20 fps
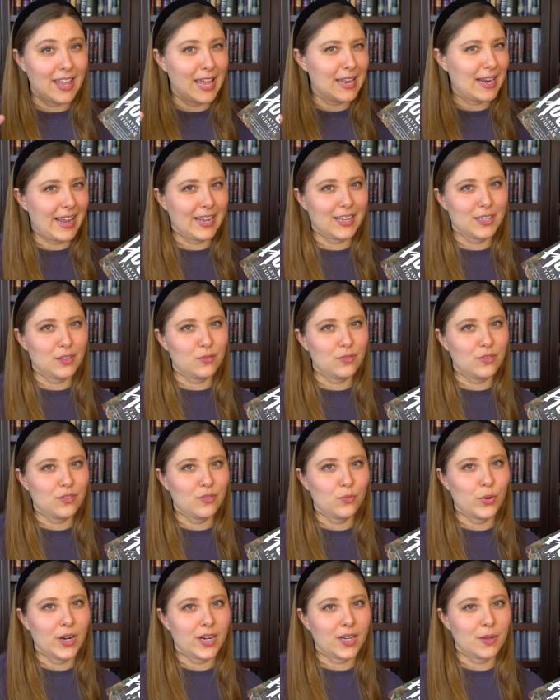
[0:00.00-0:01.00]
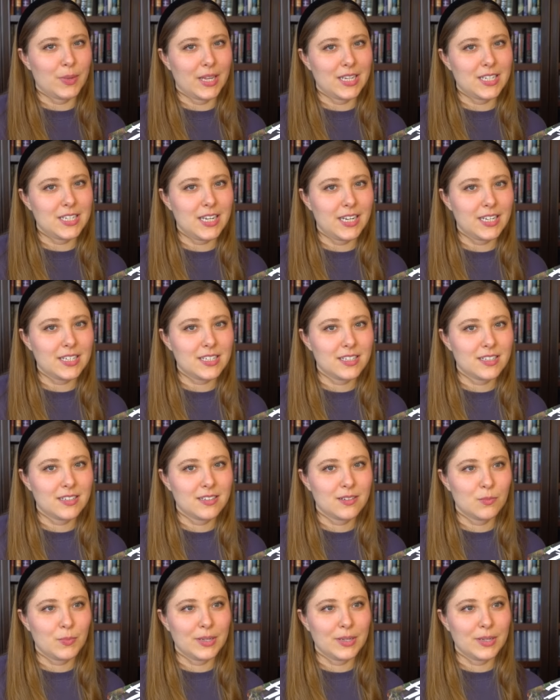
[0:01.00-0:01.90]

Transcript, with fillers: I recommend it.